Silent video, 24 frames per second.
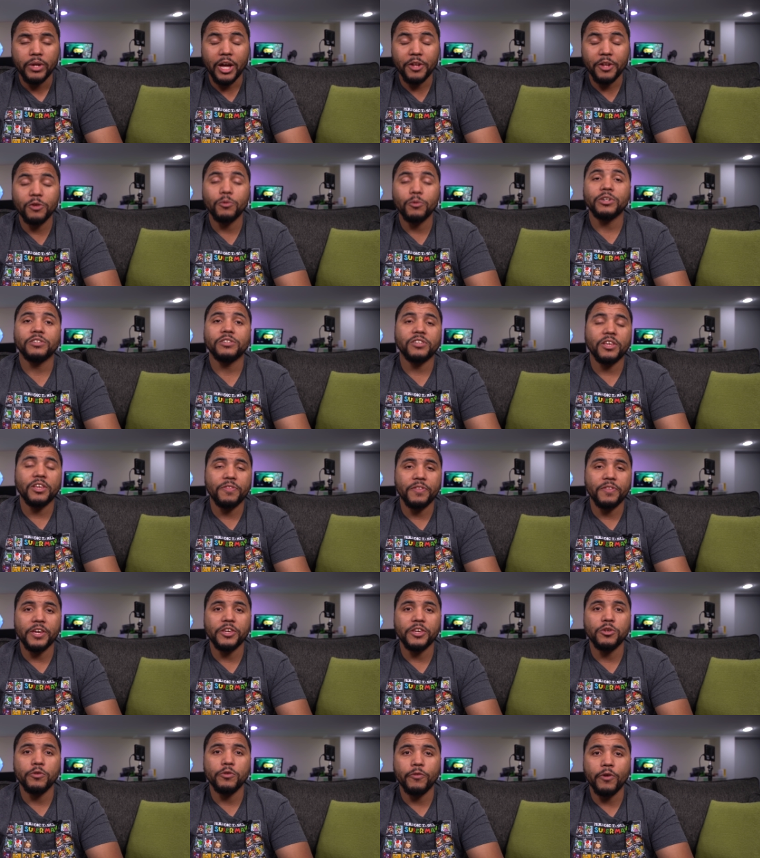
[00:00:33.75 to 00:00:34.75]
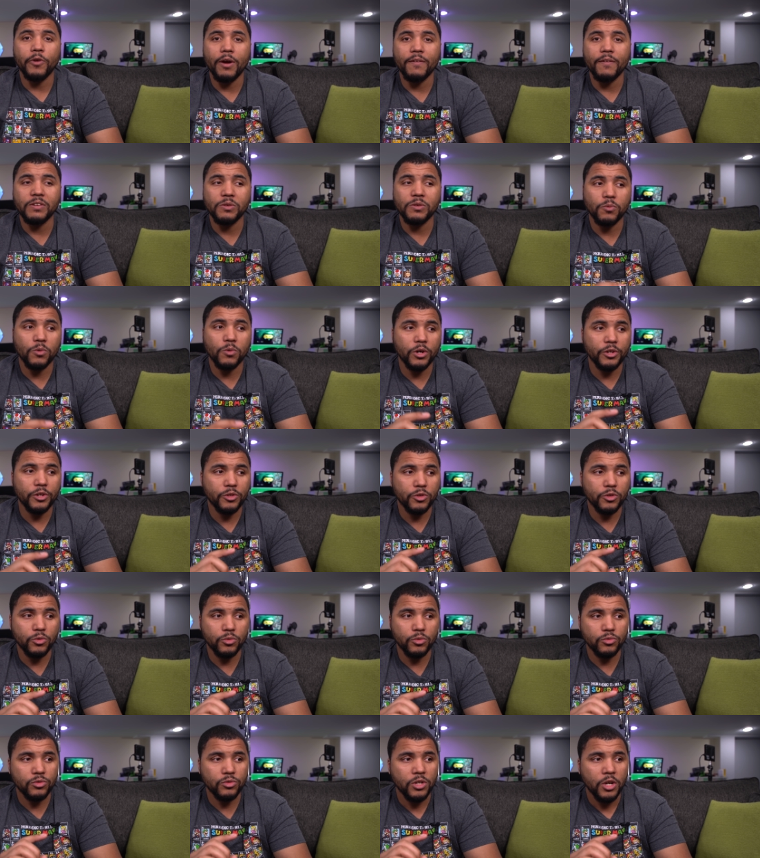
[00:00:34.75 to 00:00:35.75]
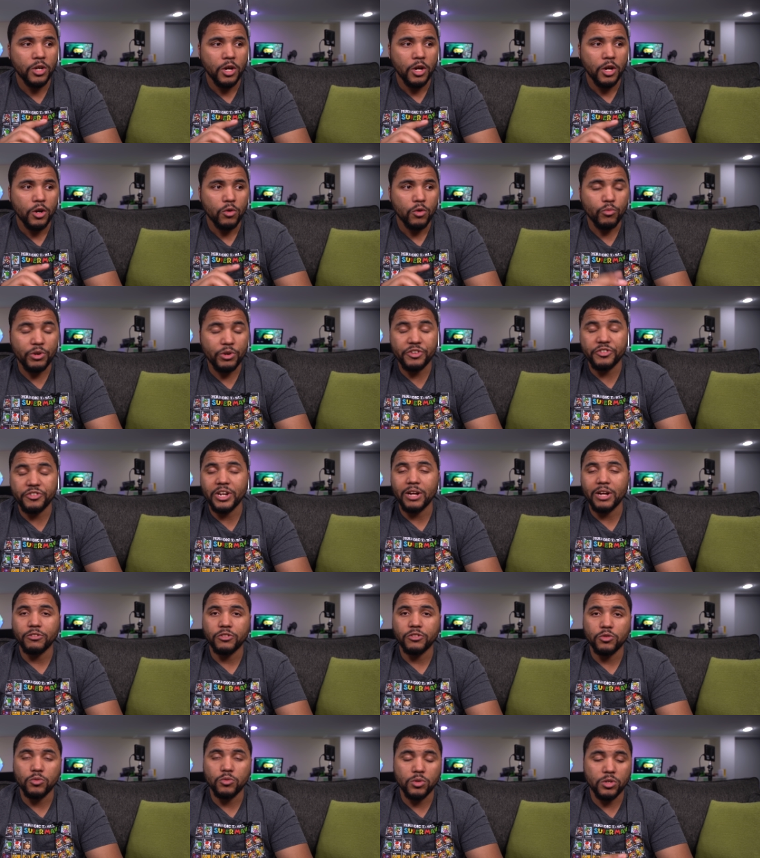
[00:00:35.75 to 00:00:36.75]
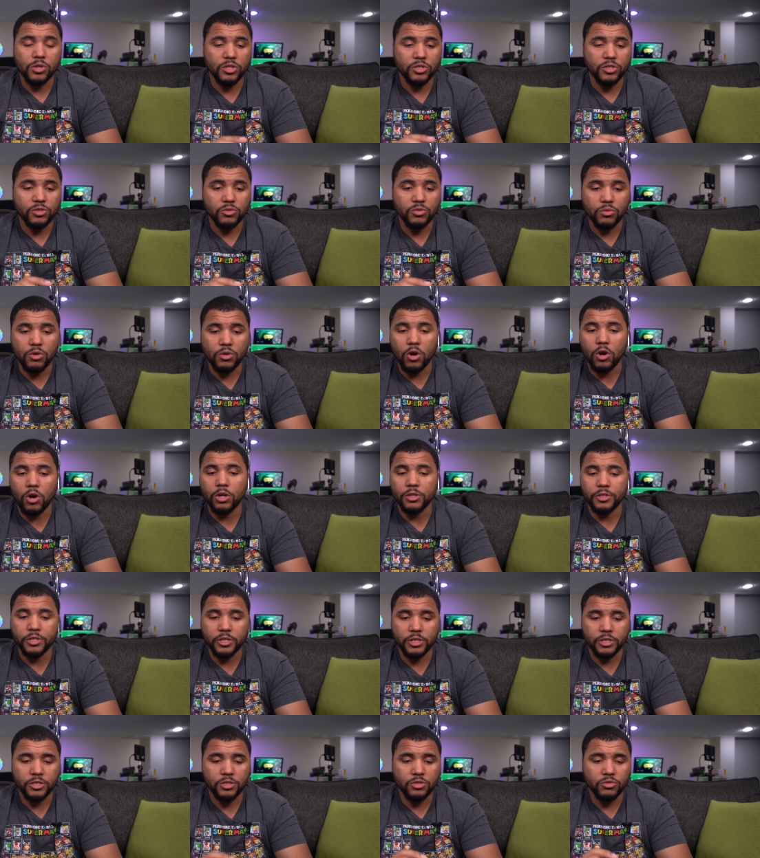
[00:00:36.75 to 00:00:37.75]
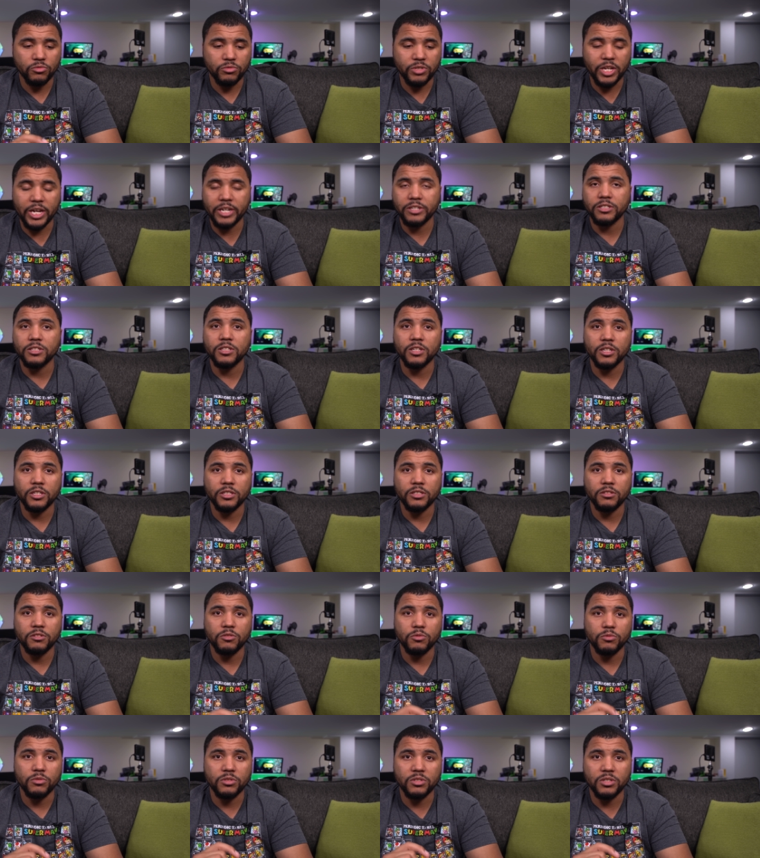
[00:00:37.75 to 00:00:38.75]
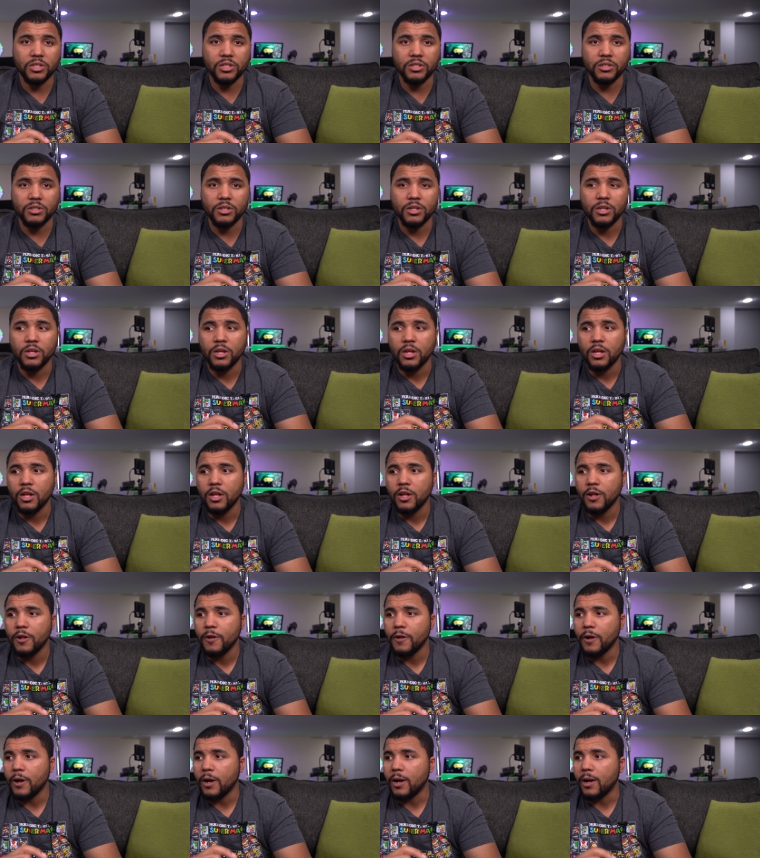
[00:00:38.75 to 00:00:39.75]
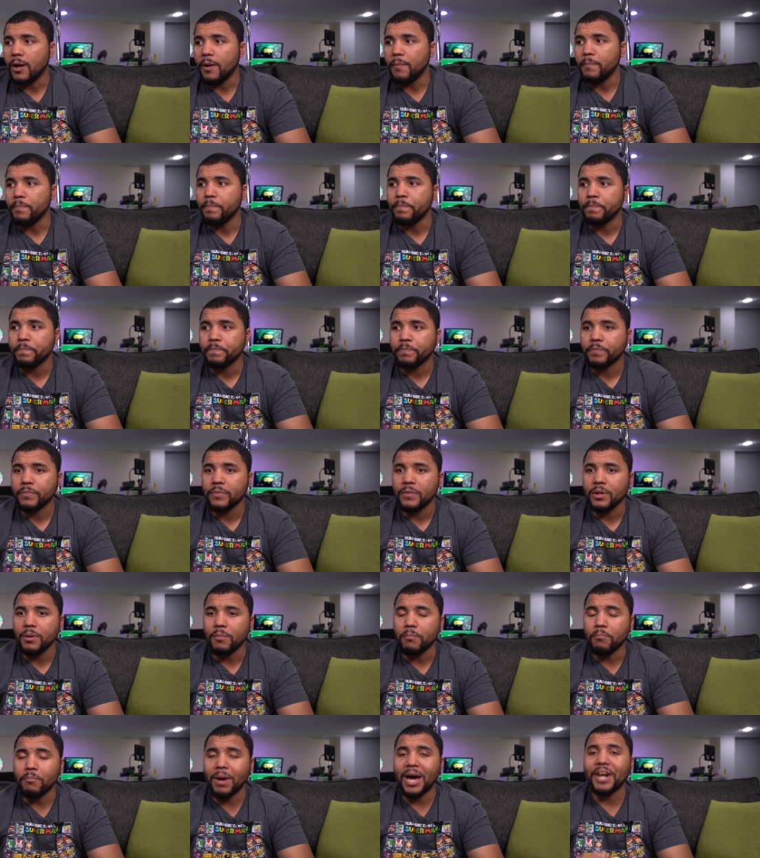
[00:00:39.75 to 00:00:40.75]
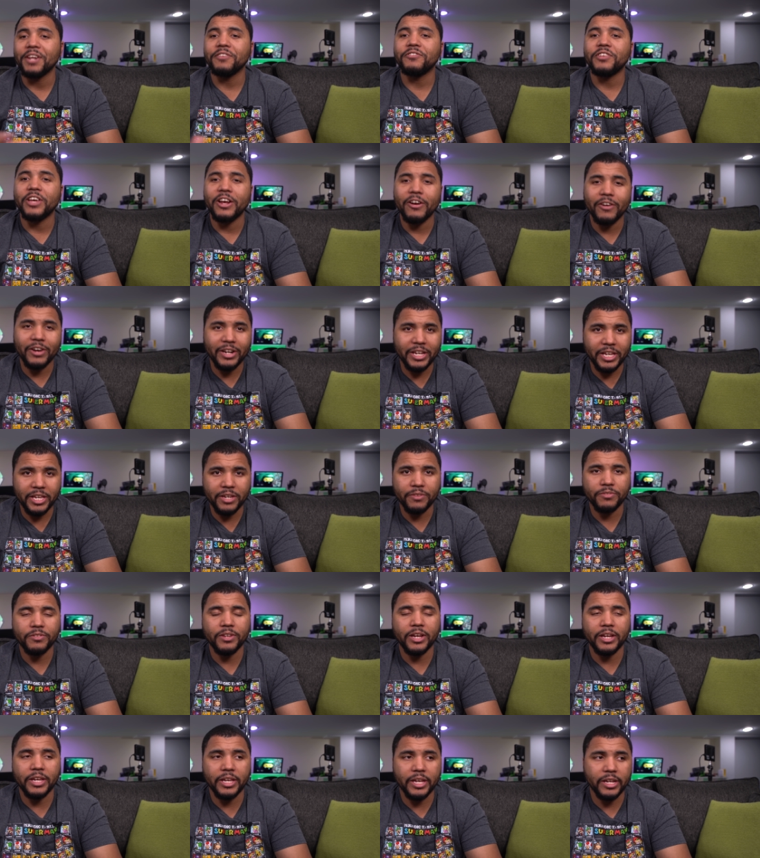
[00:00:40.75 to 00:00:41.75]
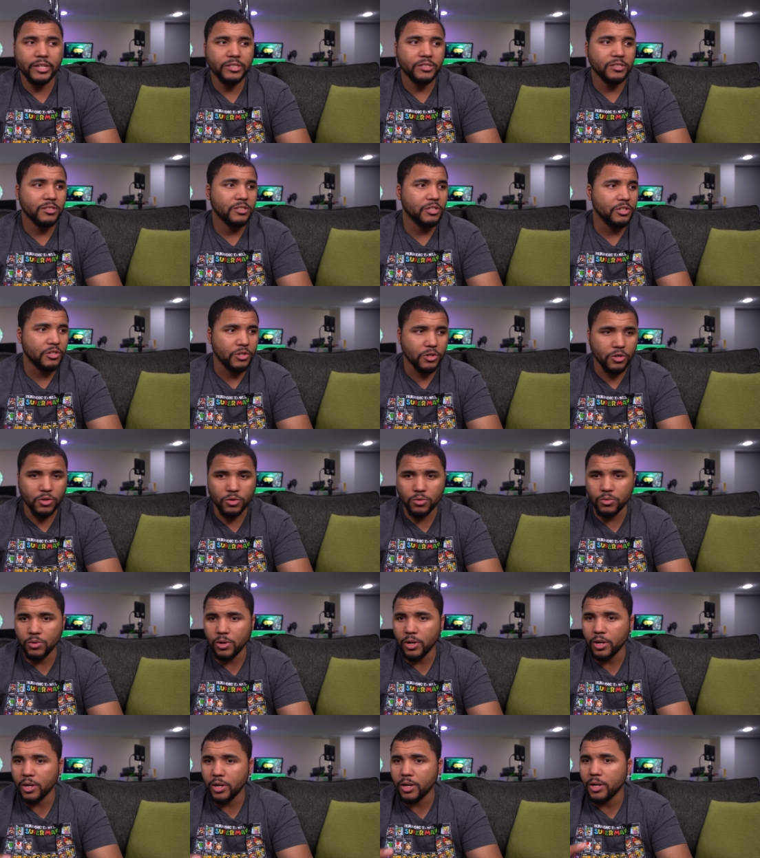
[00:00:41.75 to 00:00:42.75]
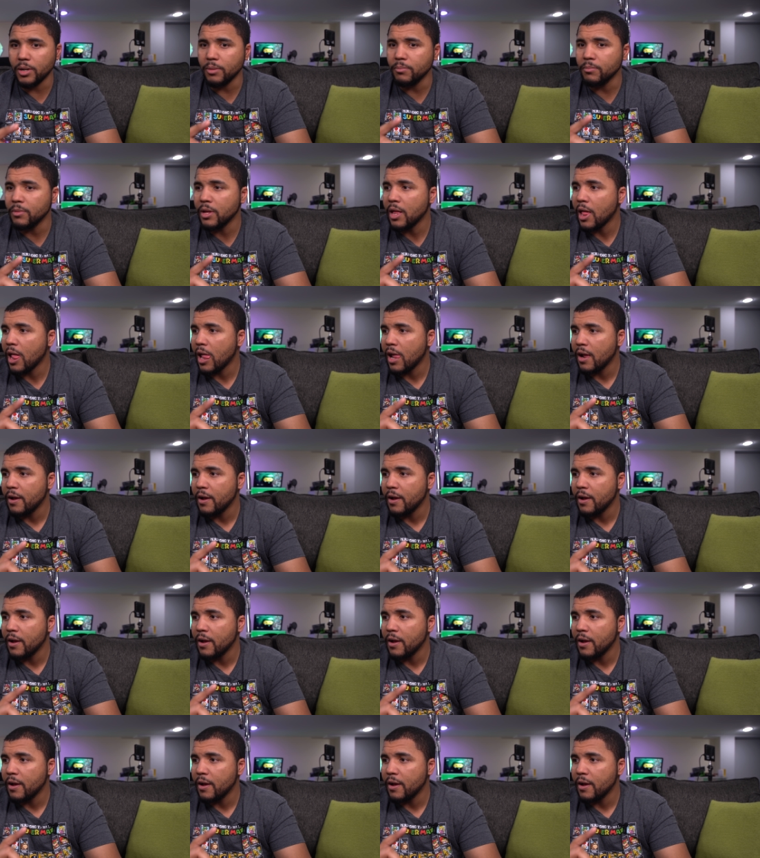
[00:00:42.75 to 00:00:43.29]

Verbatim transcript: I do want to say thank you for everyone who's reached out to us, who called us, who texted us, who sent um, monetary gifts, I guess. You know, um,